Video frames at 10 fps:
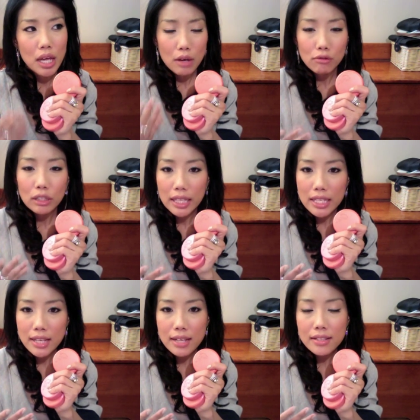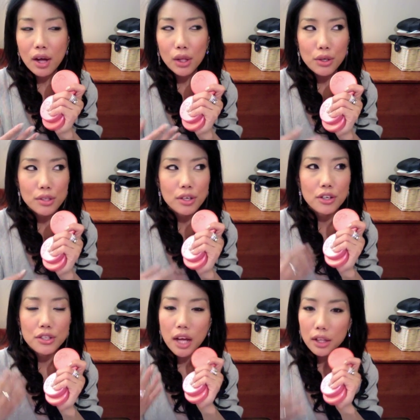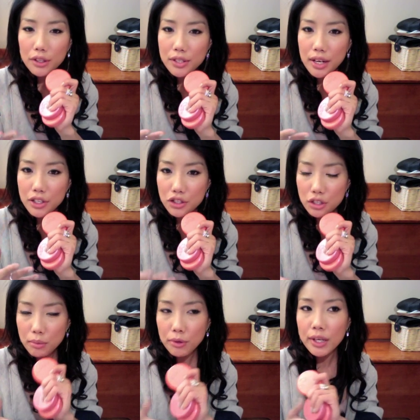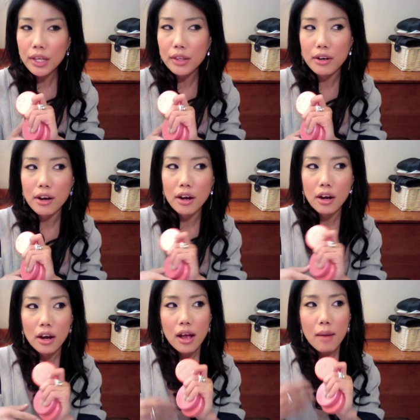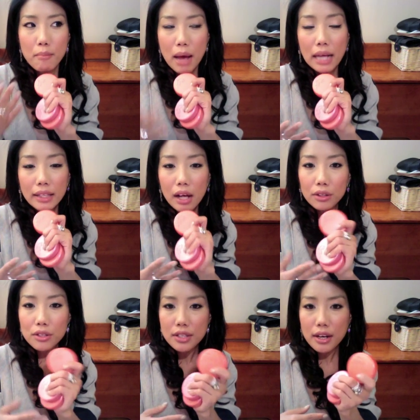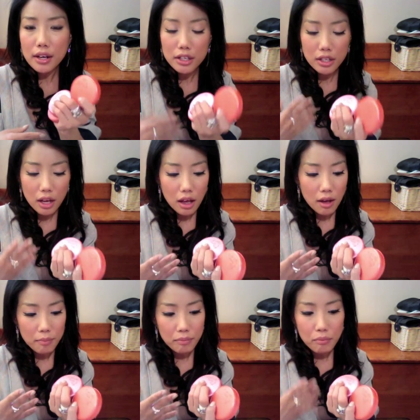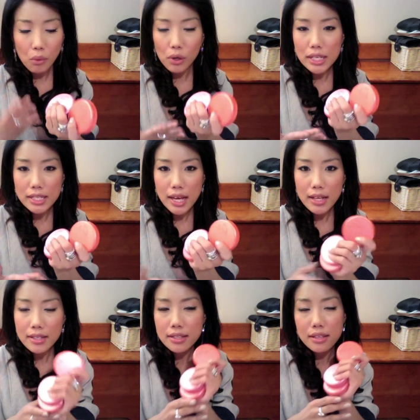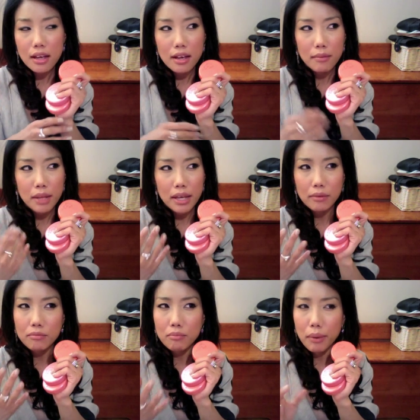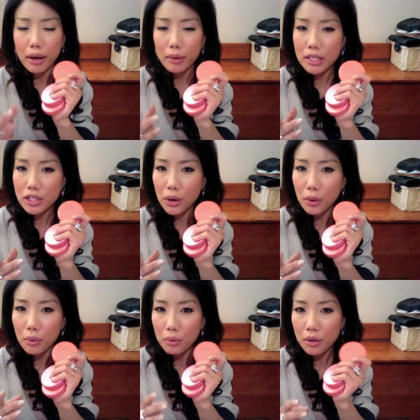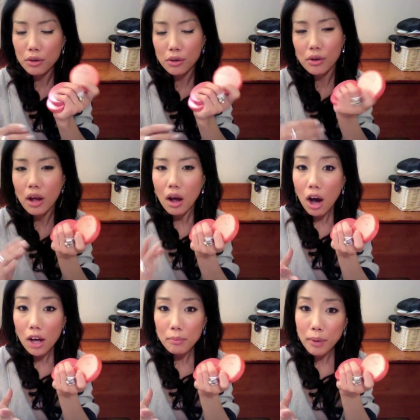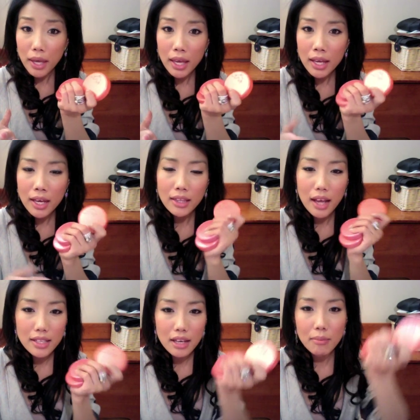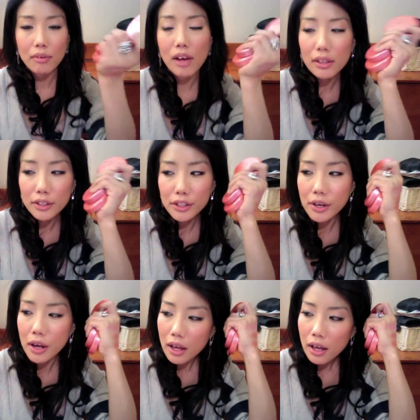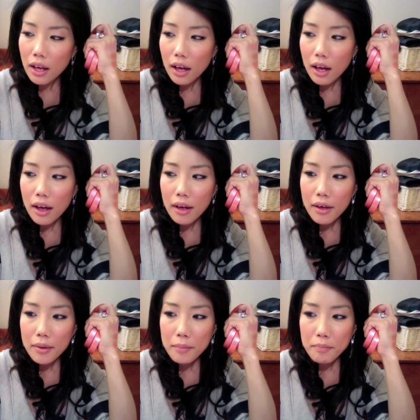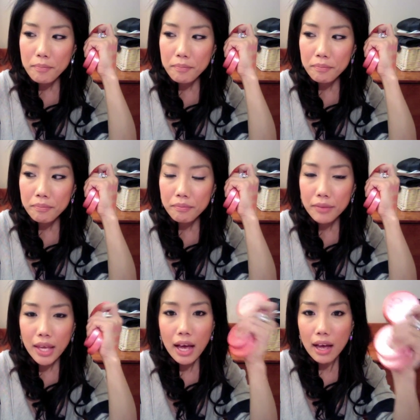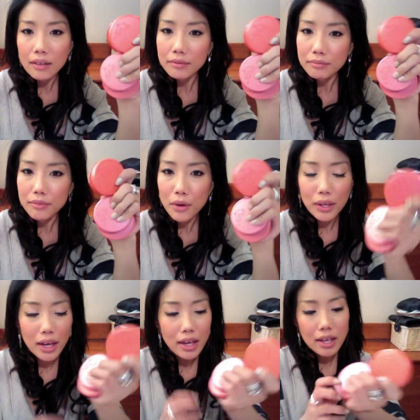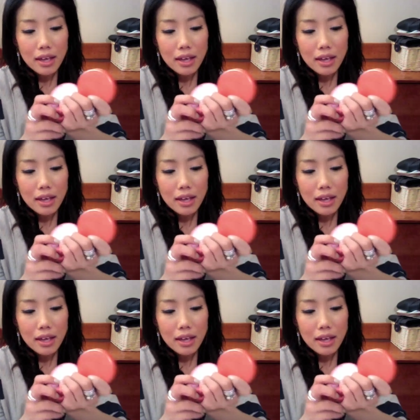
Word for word: really intense colors. There's colors that are shimmery, there are matte colors that are um, more intense, um, like berry tone or hot pink, that type of color. Um, yeah, okay.